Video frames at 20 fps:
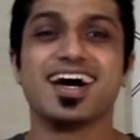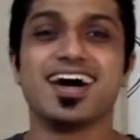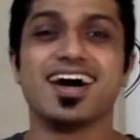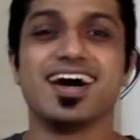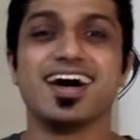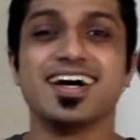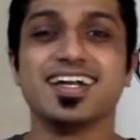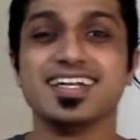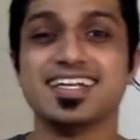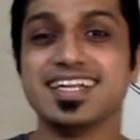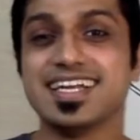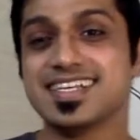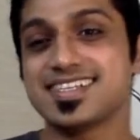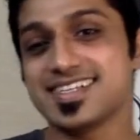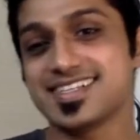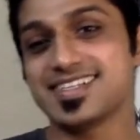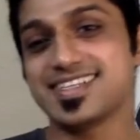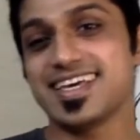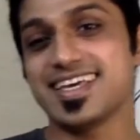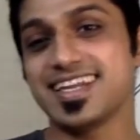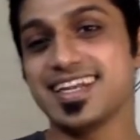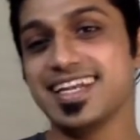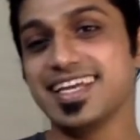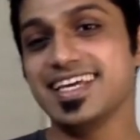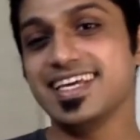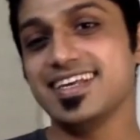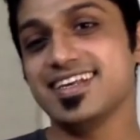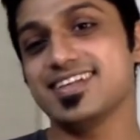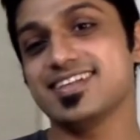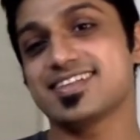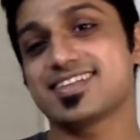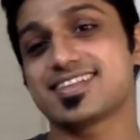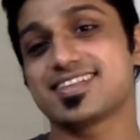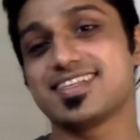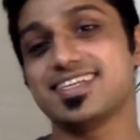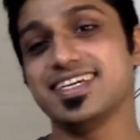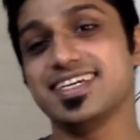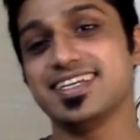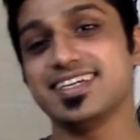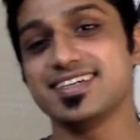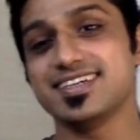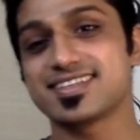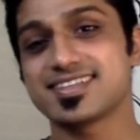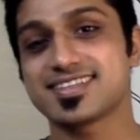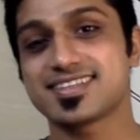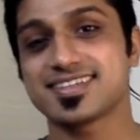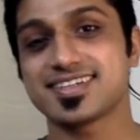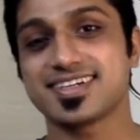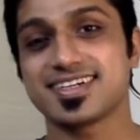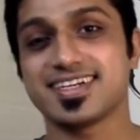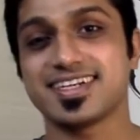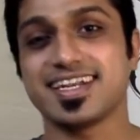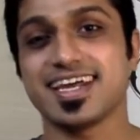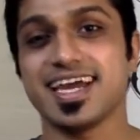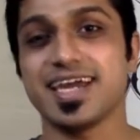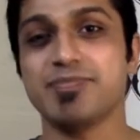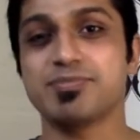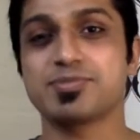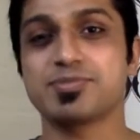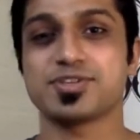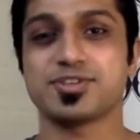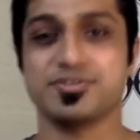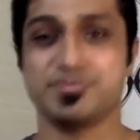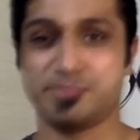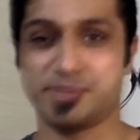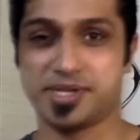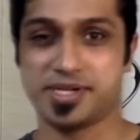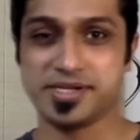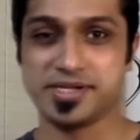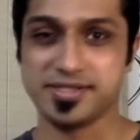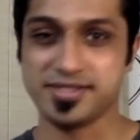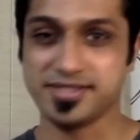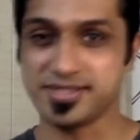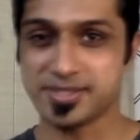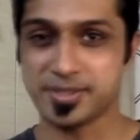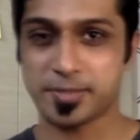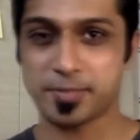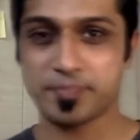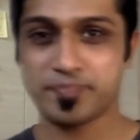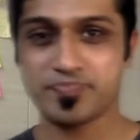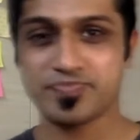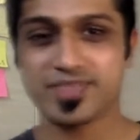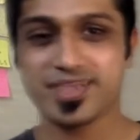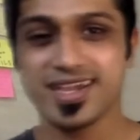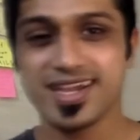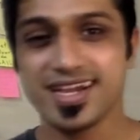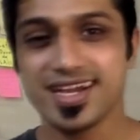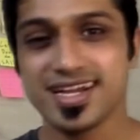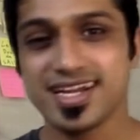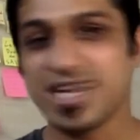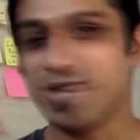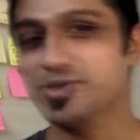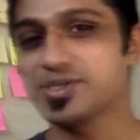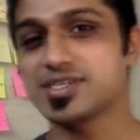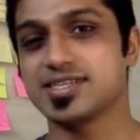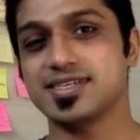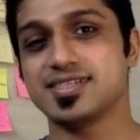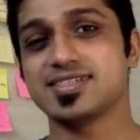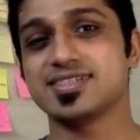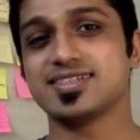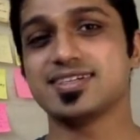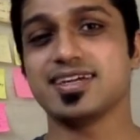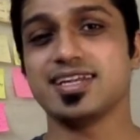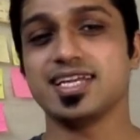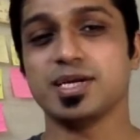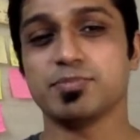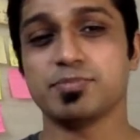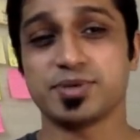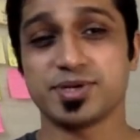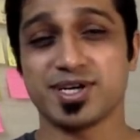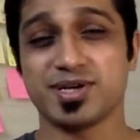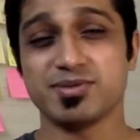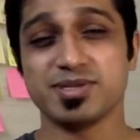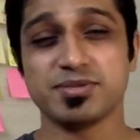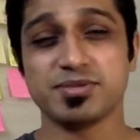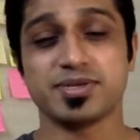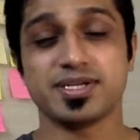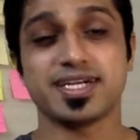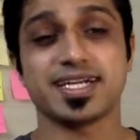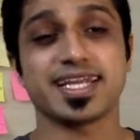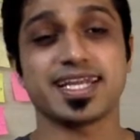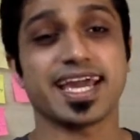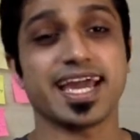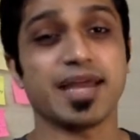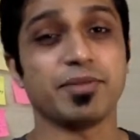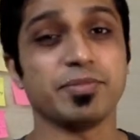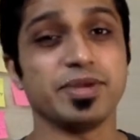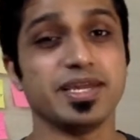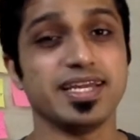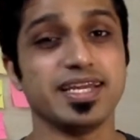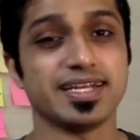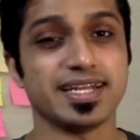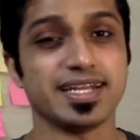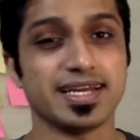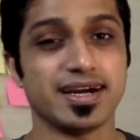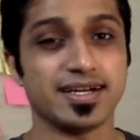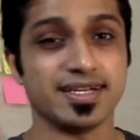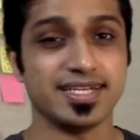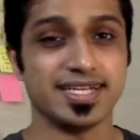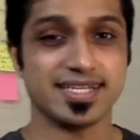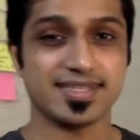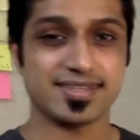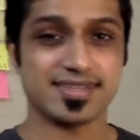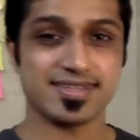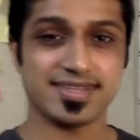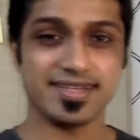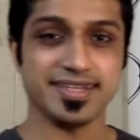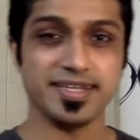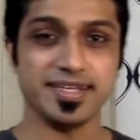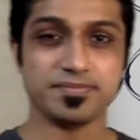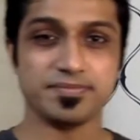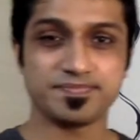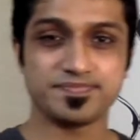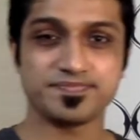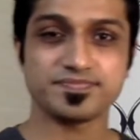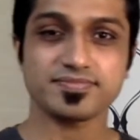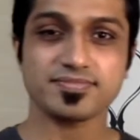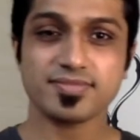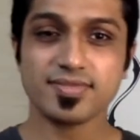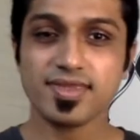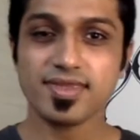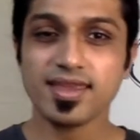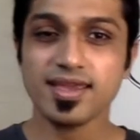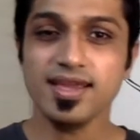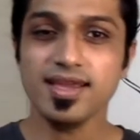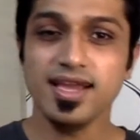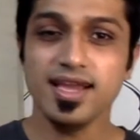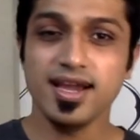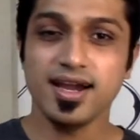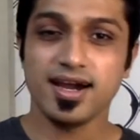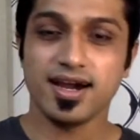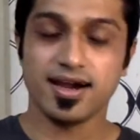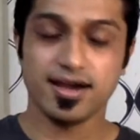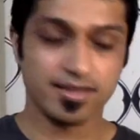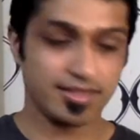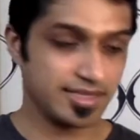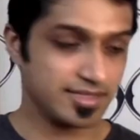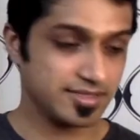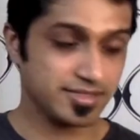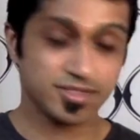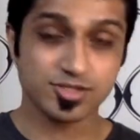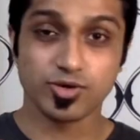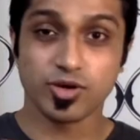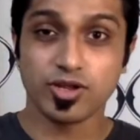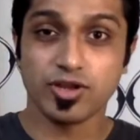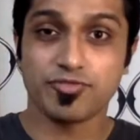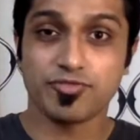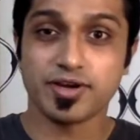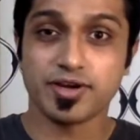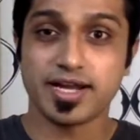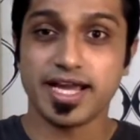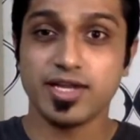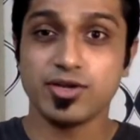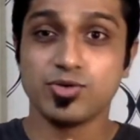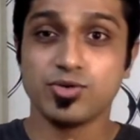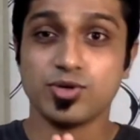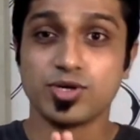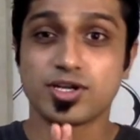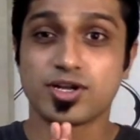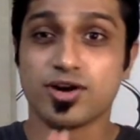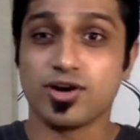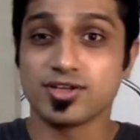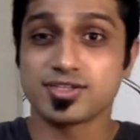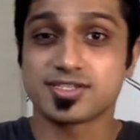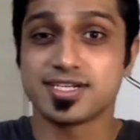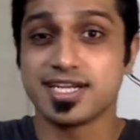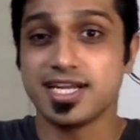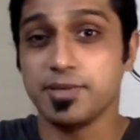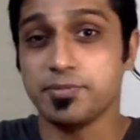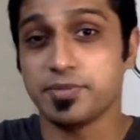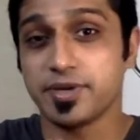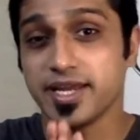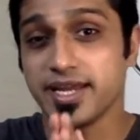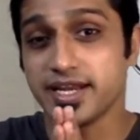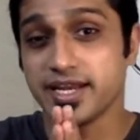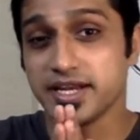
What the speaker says: Unnecessarily serious types of prayers. Now, this isn't really a problem, but it can be unnecessary. There's a story of a guy who would constantly pray in